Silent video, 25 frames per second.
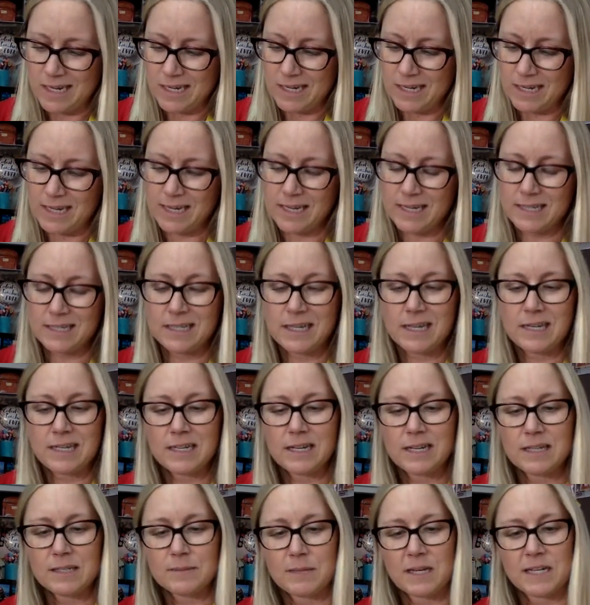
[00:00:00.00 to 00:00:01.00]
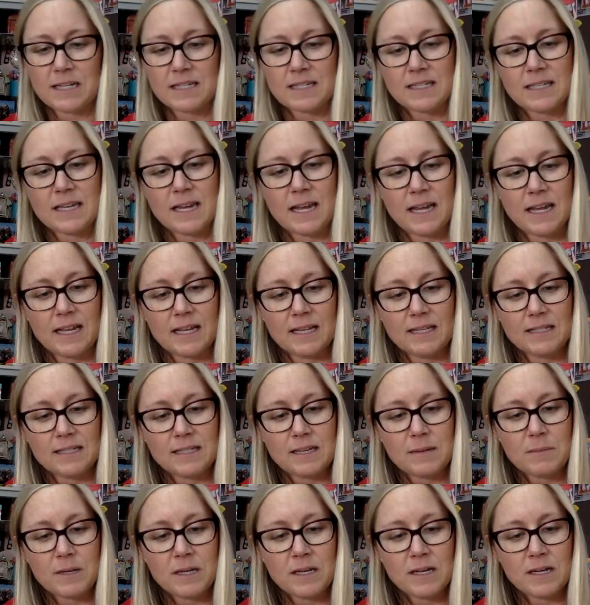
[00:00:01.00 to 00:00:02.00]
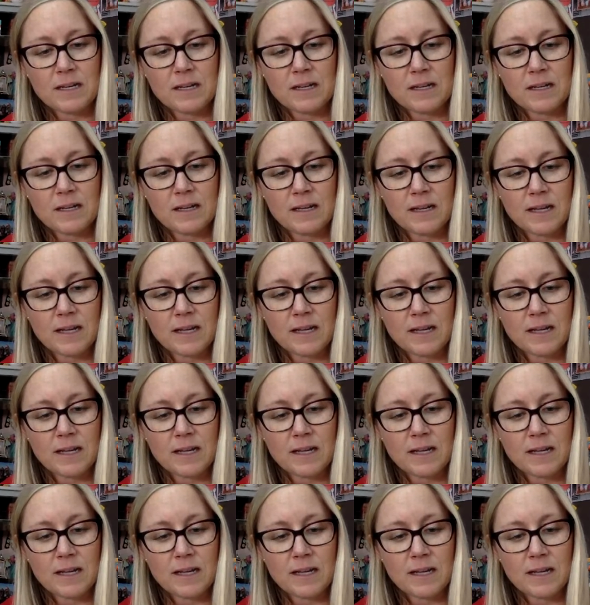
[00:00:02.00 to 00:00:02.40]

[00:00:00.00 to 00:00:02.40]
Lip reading: Yes, that does make sense. I mean,